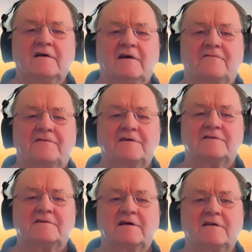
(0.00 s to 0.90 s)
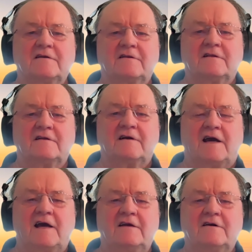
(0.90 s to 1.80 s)
If this signal
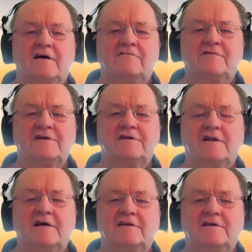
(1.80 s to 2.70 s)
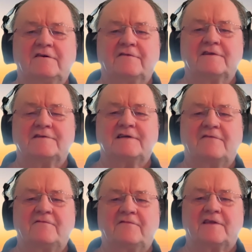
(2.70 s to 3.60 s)
had originated on the
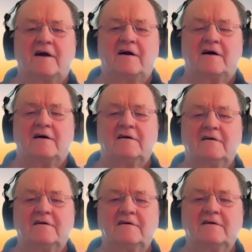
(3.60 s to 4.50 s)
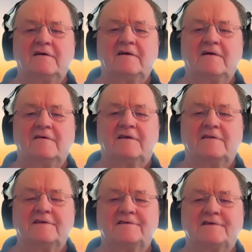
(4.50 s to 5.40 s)
seventh arc,
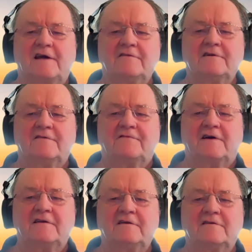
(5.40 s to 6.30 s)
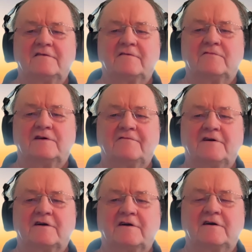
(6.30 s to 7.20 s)
then the sound event would have
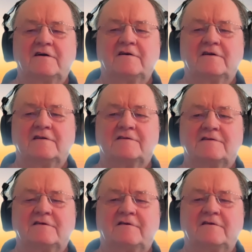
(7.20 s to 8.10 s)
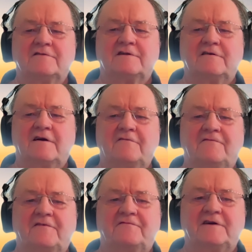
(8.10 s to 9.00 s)
occurred at
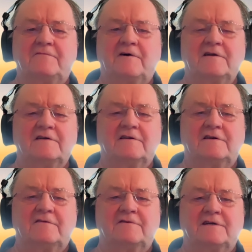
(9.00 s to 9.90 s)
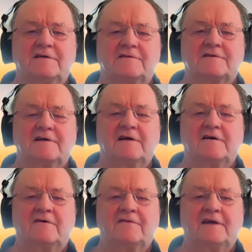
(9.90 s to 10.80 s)
0051
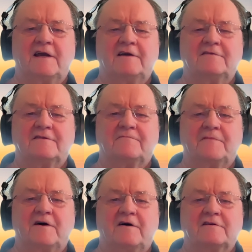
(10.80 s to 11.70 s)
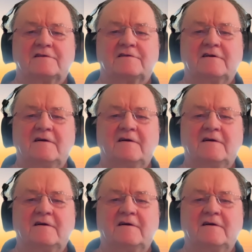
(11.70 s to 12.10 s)
UTC on the 8th of March,